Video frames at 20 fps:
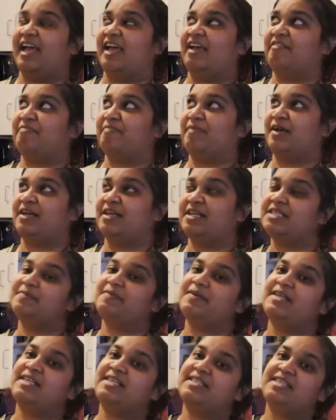if my
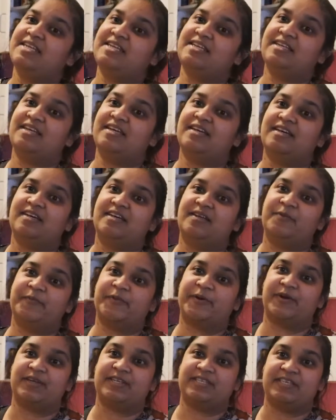husband is Indian,
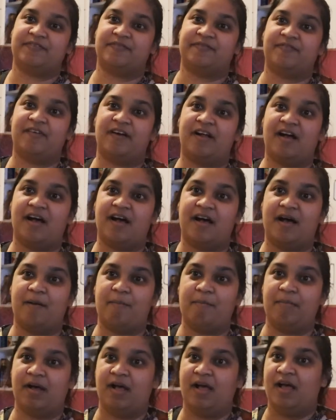where is he
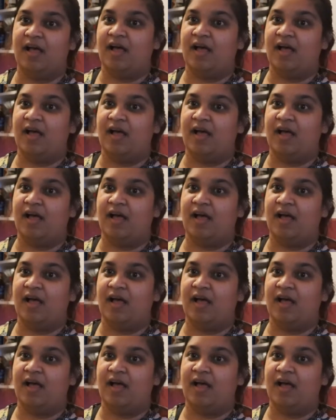from,